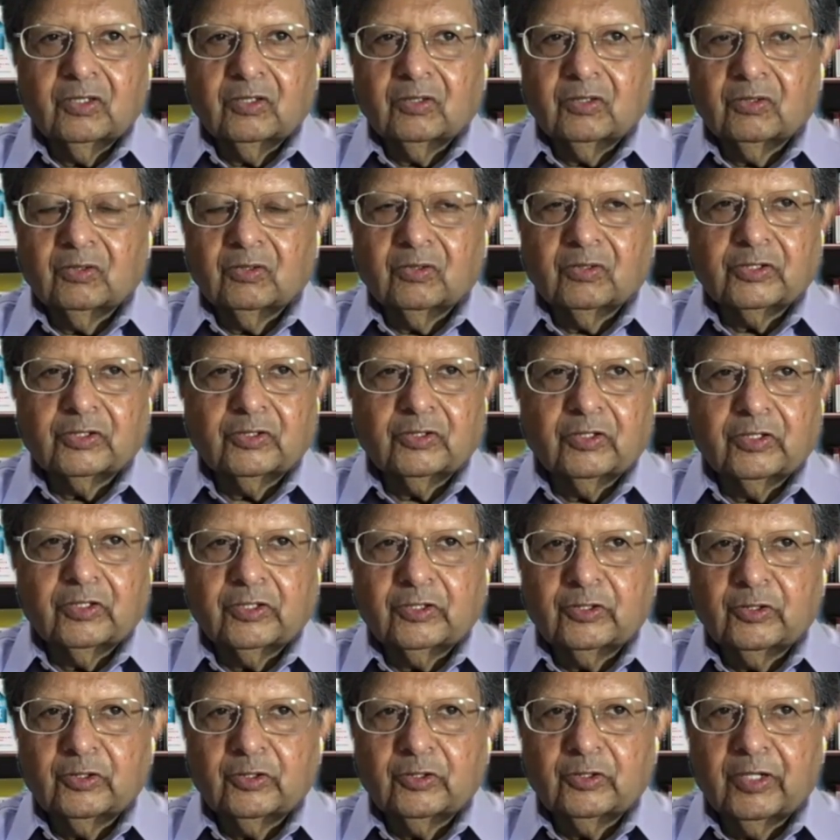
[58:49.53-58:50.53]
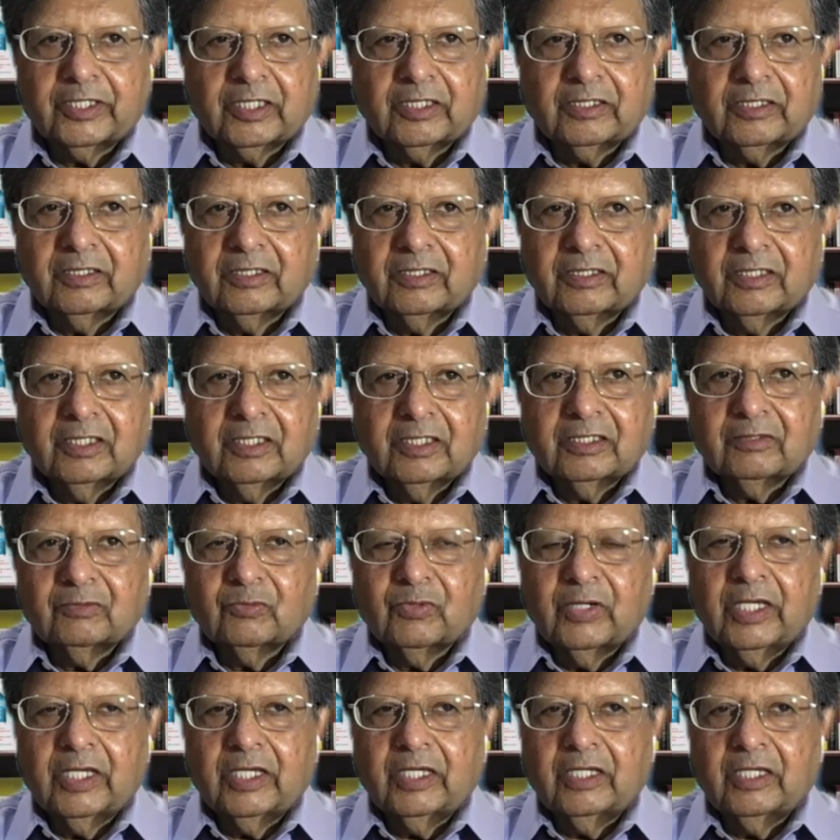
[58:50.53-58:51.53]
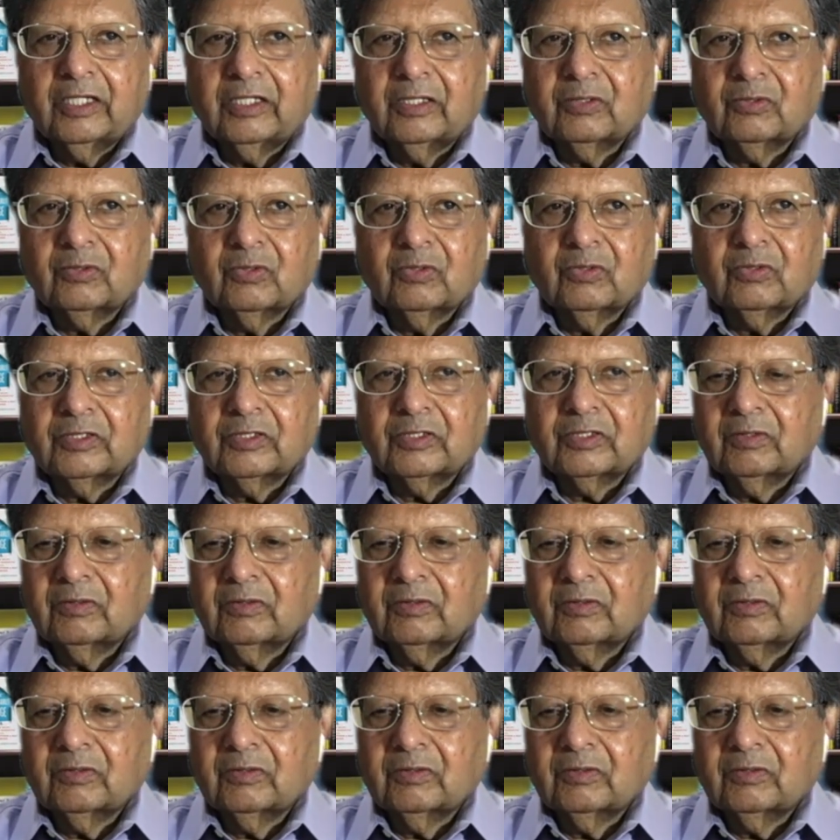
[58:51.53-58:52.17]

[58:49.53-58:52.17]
or United Way or